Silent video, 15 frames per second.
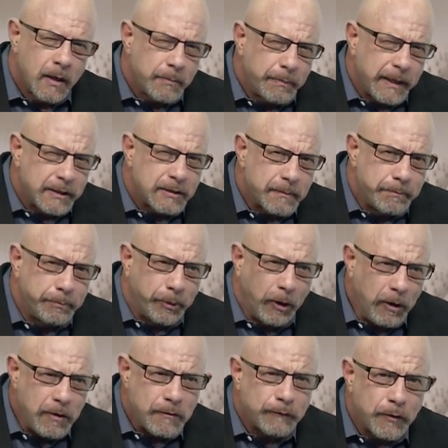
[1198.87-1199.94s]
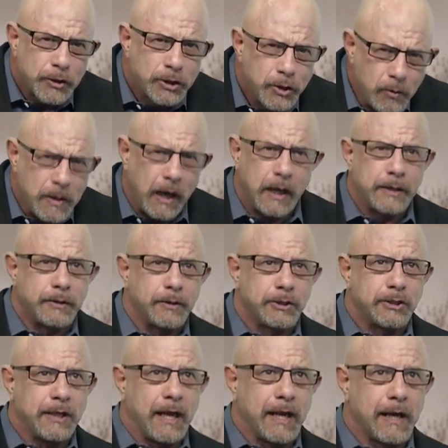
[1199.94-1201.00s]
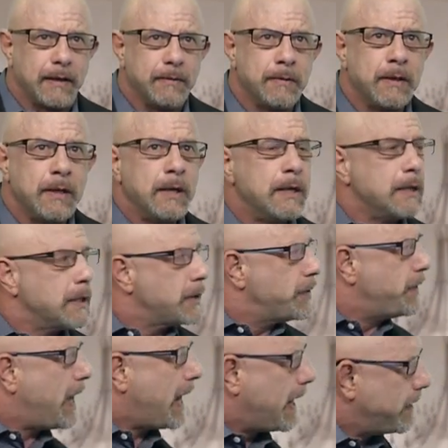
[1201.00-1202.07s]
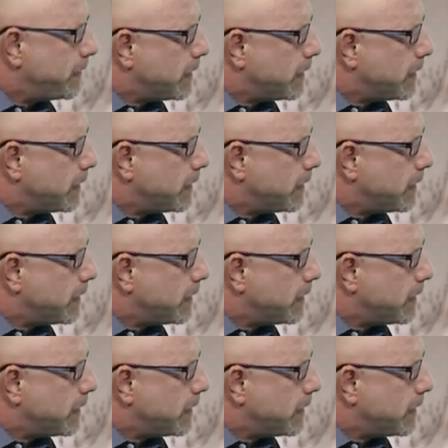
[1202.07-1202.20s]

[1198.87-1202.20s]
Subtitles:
But it's important for you to understand that